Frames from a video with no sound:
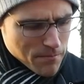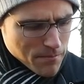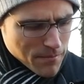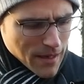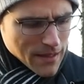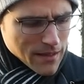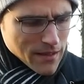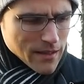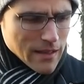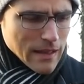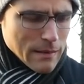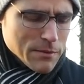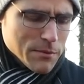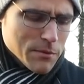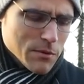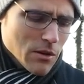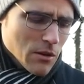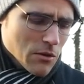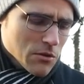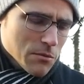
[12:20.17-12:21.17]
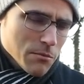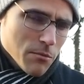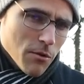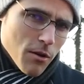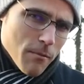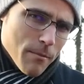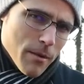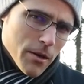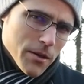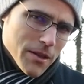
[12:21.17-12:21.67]
but the Club Sport is also
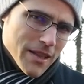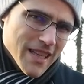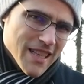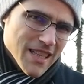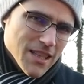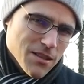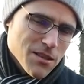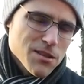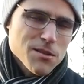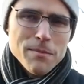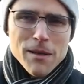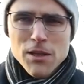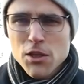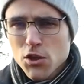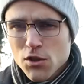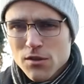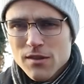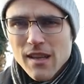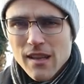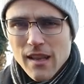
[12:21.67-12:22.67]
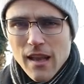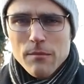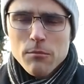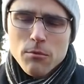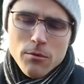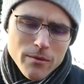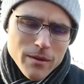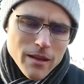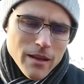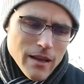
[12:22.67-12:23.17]
more about the suspension
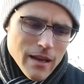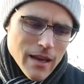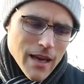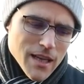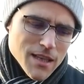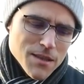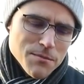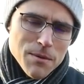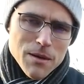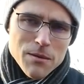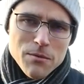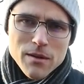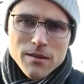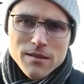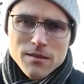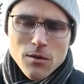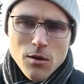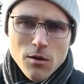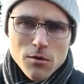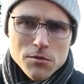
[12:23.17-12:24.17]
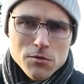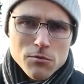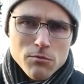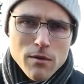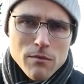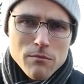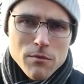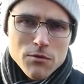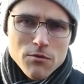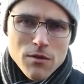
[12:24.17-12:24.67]
setup we will experience also
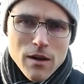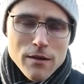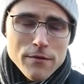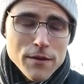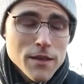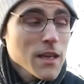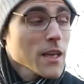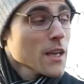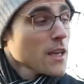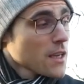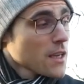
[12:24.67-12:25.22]
when we drive it.